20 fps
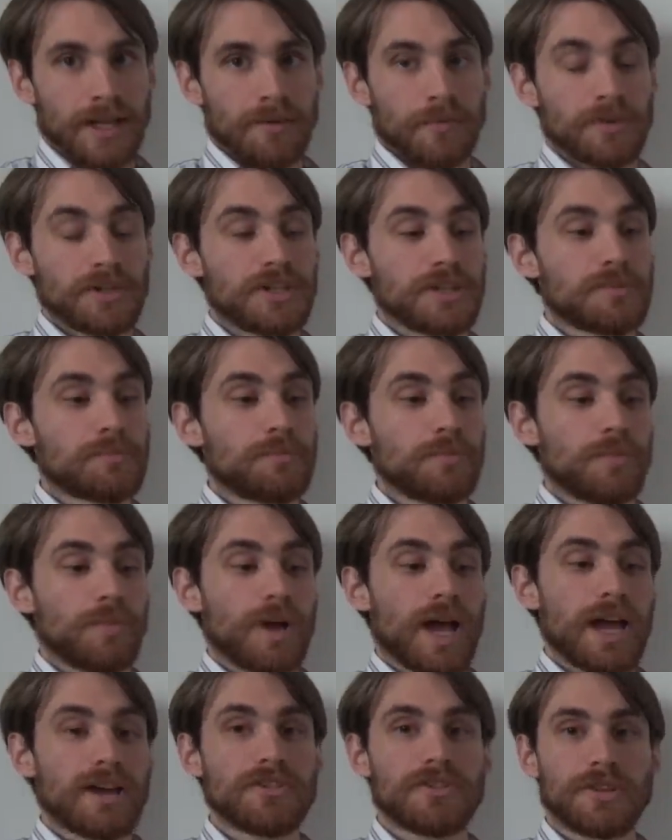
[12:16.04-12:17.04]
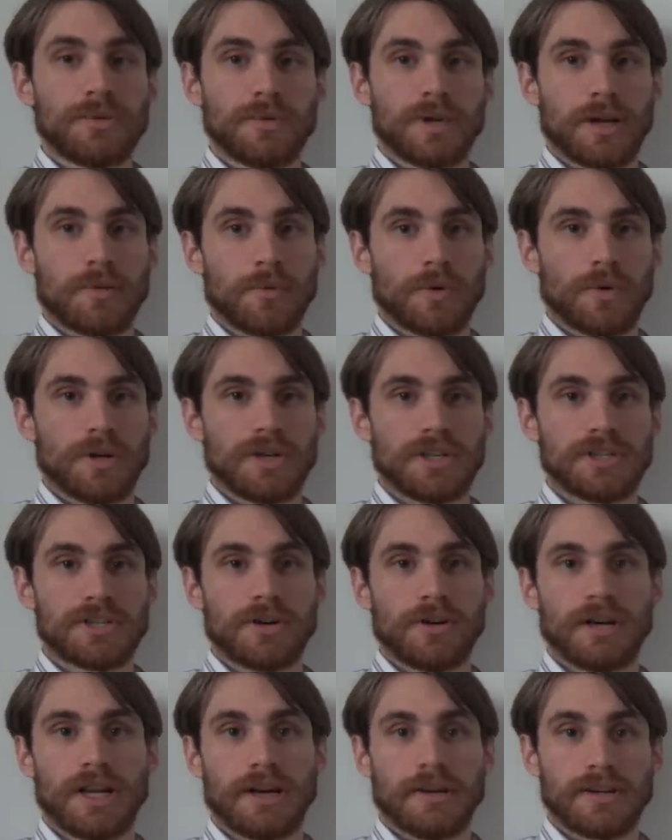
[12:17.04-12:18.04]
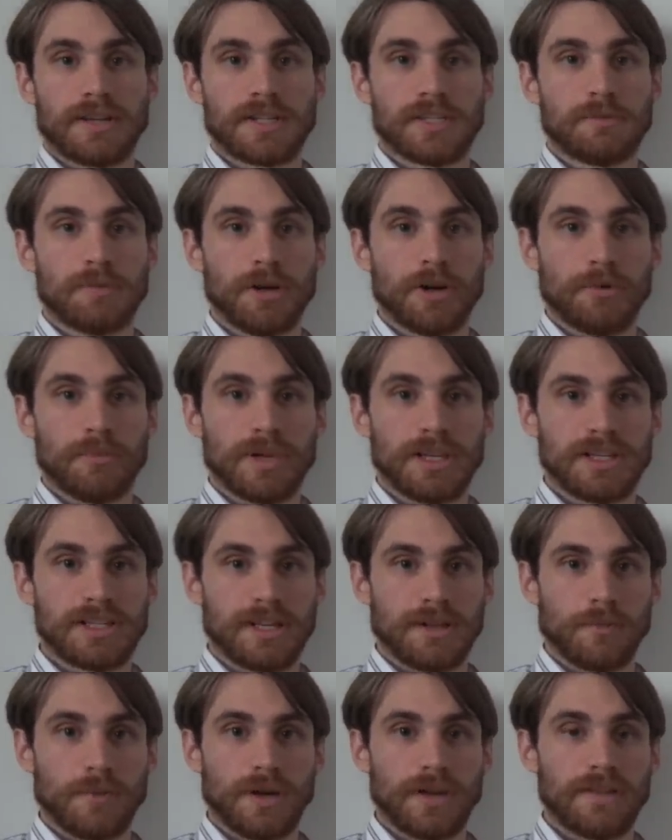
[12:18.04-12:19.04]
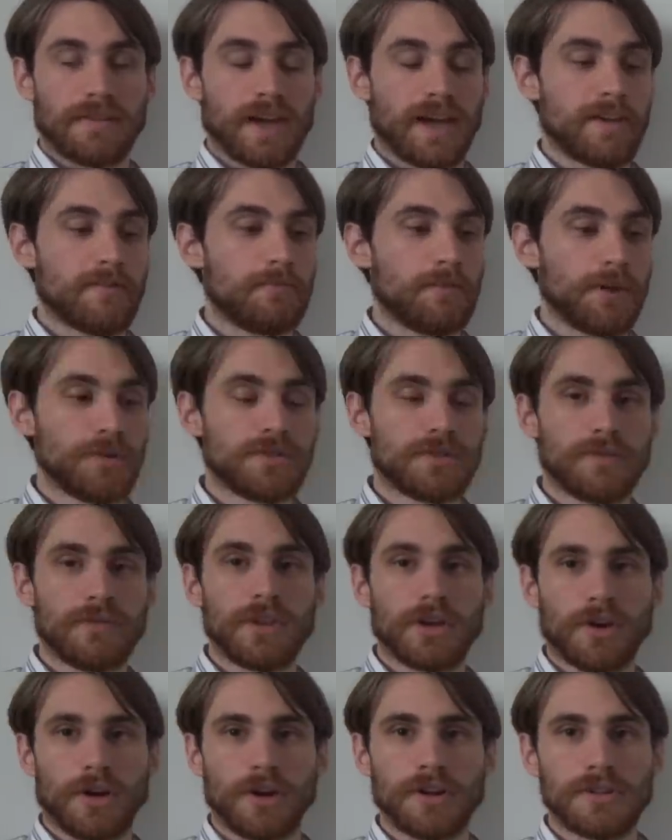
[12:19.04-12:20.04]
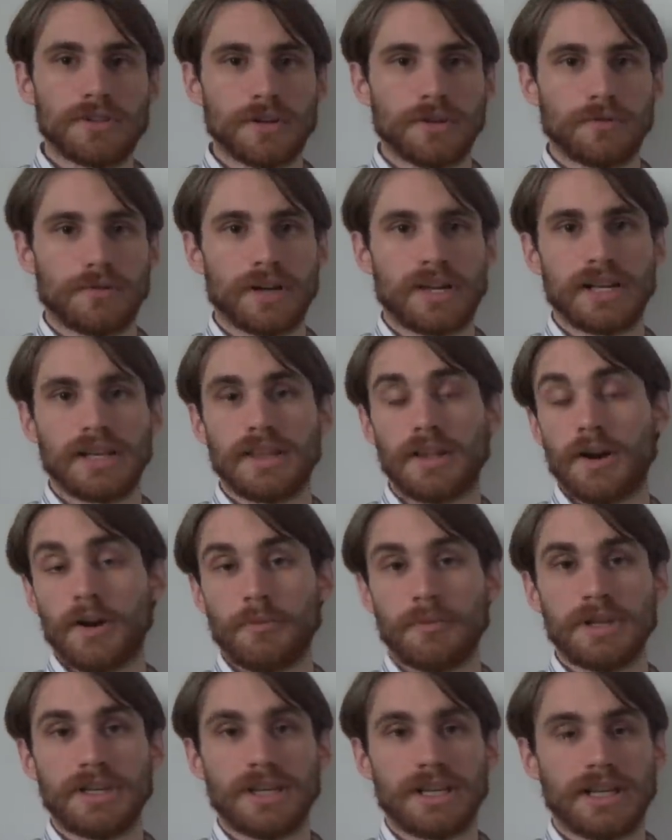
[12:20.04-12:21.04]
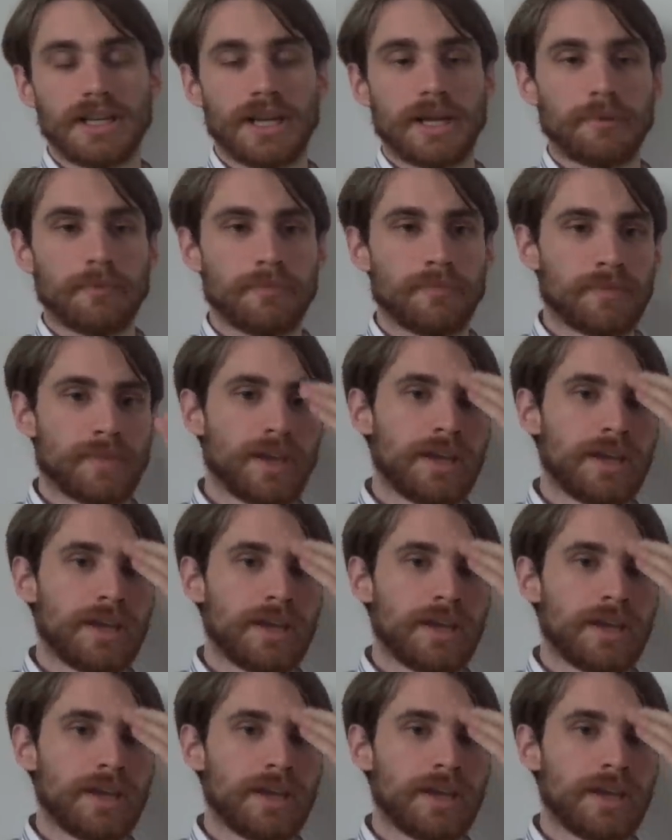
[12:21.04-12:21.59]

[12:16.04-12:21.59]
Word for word: which is actually what I'm going to start out experimenting with. I have most of the cards already that I'll be needing.